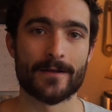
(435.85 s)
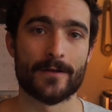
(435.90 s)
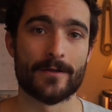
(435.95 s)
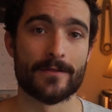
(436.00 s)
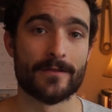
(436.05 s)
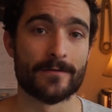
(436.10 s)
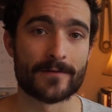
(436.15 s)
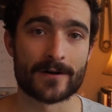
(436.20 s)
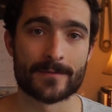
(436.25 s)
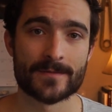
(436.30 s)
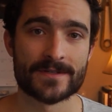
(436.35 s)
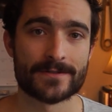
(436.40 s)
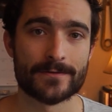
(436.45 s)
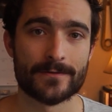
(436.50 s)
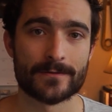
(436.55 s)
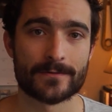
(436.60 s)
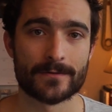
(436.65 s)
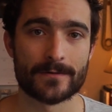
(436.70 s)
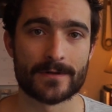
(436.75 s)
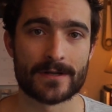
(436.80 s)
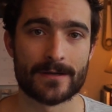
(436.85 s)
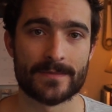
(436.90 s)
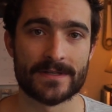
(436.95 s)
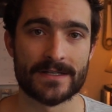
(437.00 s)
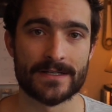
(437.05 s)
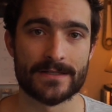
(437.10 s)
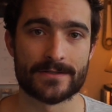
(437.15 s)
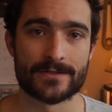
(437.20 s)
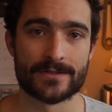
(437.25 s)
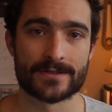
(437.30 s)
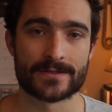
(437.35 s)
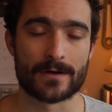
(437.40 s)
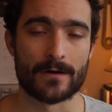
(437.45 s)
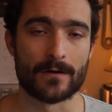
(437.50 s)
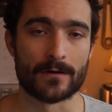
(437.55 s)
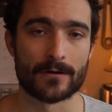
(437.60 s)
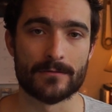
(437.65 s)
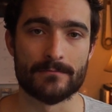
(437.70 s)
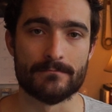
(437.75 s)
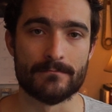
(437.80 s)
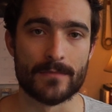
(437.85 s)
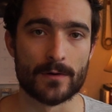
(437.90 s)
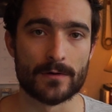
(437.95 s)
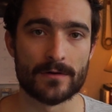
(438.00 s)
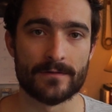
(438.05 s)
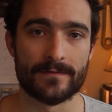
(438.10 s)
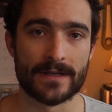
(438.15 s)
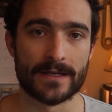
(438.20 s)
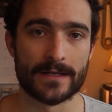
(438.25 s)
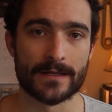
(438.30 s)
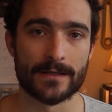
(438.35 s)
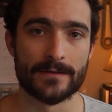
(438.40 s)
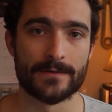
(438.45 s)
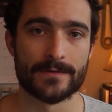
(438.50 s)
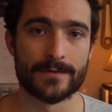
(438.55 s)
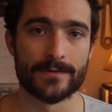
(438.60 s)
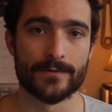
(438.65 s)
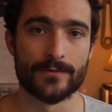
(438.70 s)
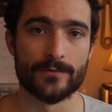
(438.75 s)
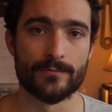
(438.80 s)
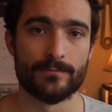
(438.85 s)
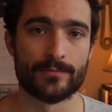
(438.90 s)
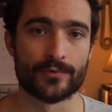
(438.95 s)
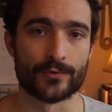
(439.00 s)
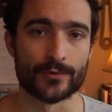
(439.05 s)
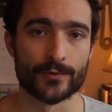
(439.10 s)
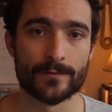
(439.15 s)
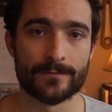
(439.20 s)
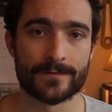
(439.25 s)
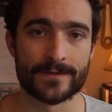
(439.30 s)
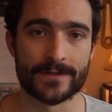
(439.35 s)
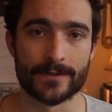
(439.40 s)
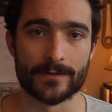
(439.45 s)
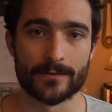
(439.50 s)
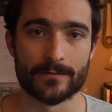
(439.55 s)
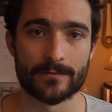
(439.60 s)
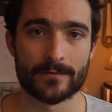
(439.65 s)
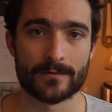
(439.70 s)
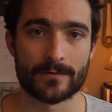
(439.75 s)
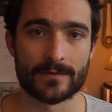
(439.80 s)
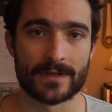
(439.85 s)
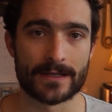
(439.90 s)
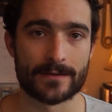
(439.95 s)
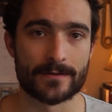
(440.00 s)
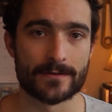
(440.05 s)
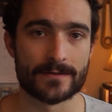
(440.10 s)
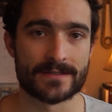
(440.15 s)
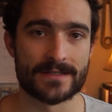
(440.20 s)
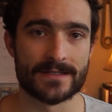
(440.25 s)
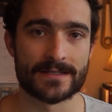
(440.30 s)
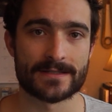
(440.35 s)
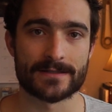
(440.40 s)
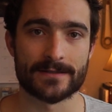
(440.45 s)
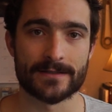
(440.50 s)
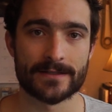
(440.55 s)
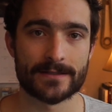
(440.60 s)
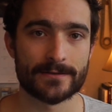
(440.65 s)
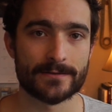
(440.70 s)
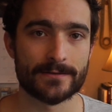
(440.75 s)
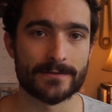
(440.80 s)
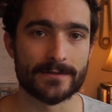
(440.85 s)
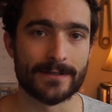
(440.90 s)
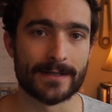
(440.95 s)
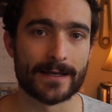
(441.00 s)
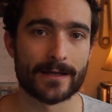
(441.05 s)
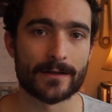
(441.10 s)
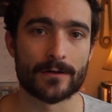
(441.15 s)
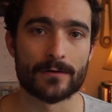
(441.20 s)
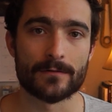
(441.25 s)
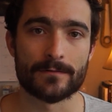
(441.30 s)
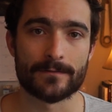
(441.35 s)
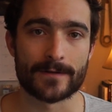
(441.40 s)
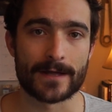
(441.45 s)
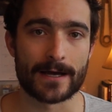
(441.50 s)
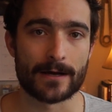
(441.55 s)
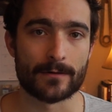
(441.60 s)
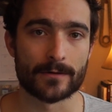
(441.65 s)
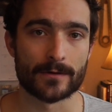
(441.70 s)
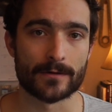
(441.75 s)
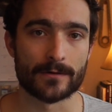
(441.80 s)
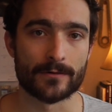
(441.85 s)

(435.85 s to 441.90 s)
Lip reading: The pharmaceutical companies just aren't motivated to prove to you that there's this little yellow flower